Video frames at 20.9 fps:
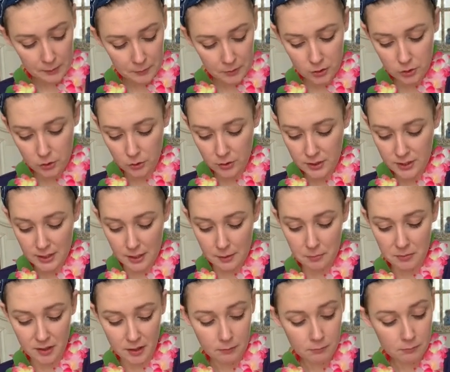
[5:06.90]
gonna do the same
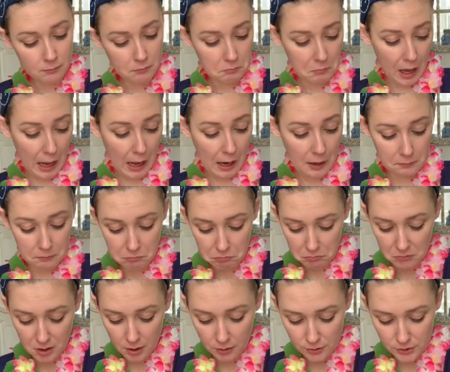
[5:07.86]
thing on
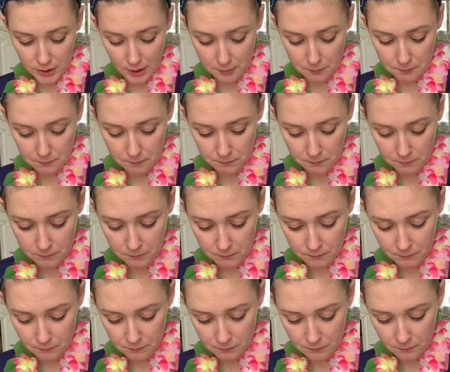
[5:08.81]
the other side.
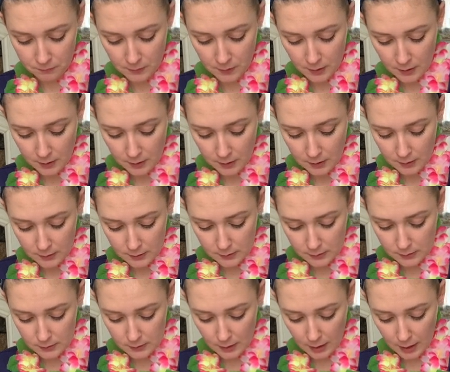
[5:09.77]

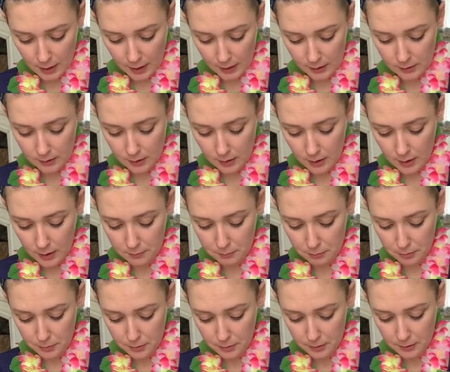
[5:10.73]
Side up,
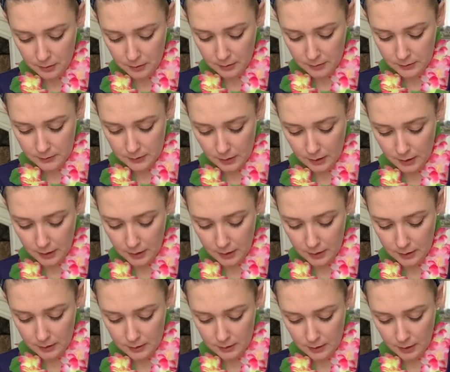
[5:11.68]
side
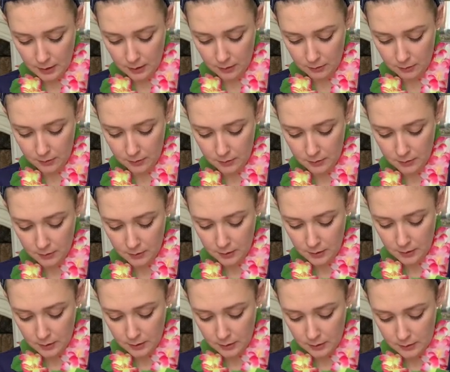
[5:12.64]
down,
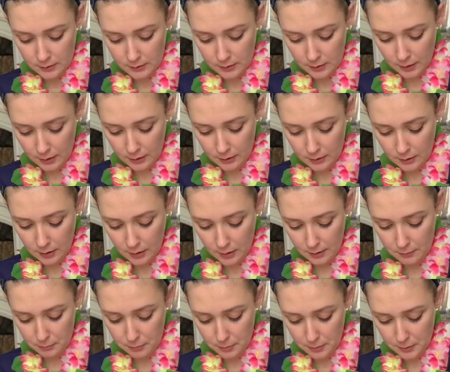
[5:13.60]
side
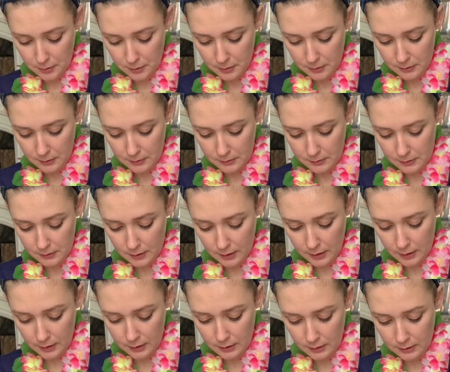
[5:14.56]
up,
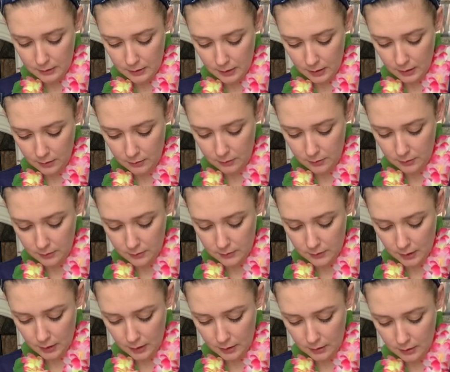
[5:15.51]
side down,
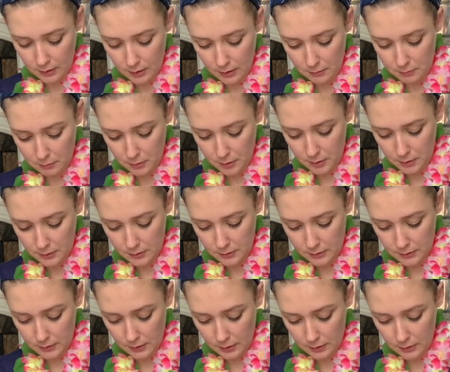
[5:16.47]
side up,
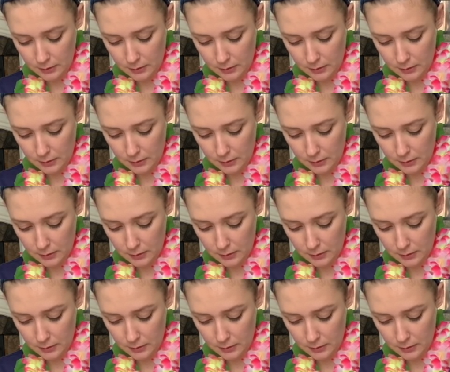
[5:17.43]
side.